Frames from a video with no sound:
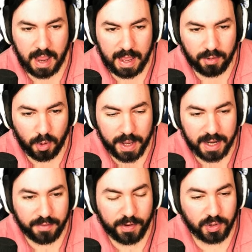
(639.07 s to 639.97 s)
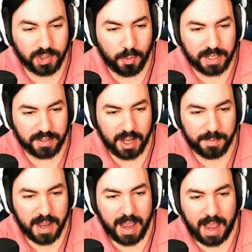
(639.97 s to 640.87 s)
I don't know, man. It felt so messed
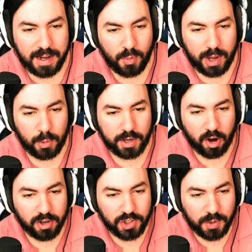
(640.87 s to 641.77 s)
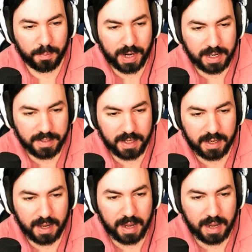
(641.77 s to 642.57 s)
up. I didn't want to encourage him, but I did.